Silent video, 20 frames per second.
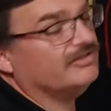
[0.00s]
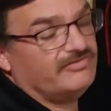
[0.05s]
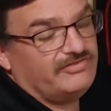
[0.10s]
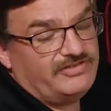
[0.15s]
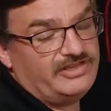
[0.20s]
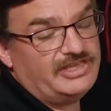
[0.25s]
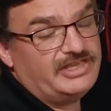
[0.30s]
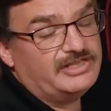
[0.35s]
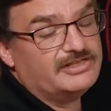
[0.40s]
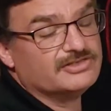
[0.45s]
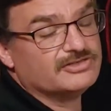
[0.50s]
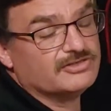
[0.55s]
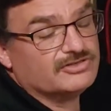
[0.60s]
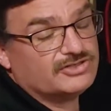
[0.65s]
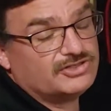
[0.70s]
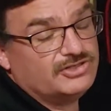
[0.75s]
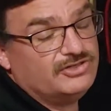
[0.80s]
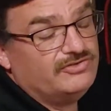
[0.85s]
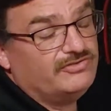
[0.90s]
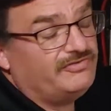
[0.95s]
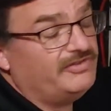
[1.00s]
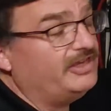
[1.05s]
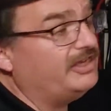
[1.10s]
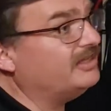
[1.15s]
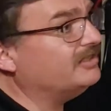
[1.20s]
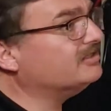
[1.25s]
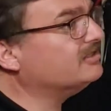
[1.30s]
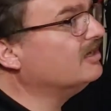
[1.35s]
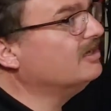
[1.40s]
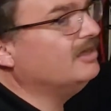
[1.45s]
the feed, so there's two
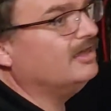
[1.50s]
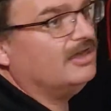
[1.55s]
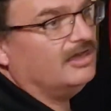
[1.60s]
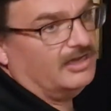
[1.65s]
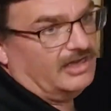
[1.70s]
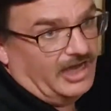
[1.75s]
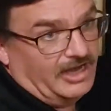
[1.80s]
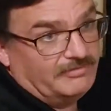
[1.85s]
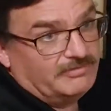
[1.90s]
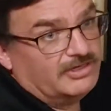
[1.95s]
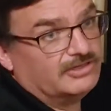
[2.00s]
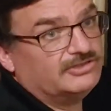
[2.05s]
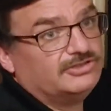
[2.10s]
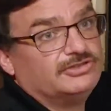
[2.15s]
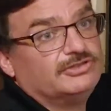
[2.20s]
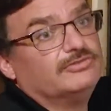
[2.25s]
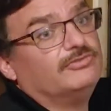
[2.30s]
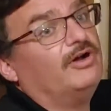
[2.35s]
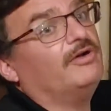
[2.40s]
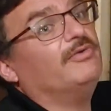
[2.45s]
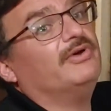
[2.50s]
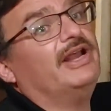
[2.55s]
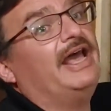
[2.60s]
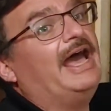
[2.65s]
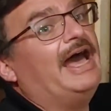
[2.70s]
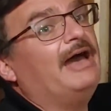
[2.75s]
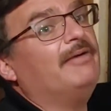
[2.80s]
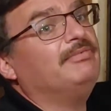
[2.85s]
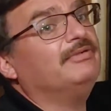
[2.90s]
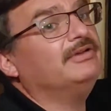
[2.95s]
feeds. I'm not sure what would
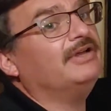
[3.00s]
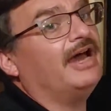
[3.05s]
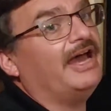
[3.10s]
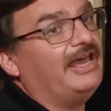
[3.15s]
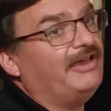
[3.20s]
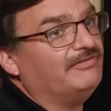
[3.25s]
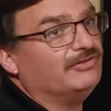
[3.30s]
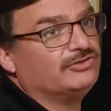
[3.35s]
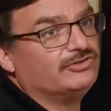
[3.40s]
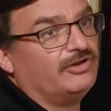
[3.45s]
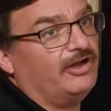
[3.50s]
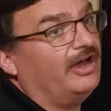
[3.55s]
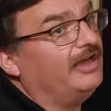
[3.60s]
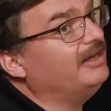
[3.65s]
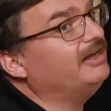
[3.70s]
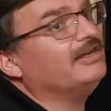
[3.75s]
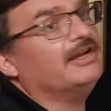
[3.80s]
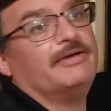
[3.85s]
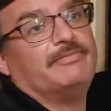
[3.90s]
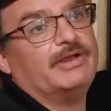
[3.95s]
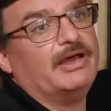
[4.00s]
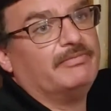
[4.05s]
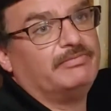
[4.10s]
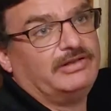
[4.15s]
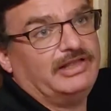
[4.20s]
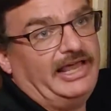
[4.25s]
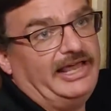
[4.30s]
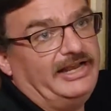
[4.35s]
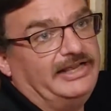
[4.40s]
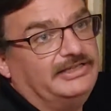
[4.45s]
happen. I haven't tried it, and I'm not
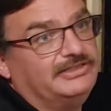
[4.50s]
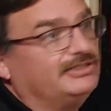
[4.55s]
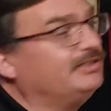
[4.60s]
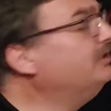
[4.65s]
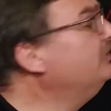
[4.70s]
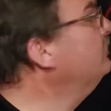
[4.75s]
planning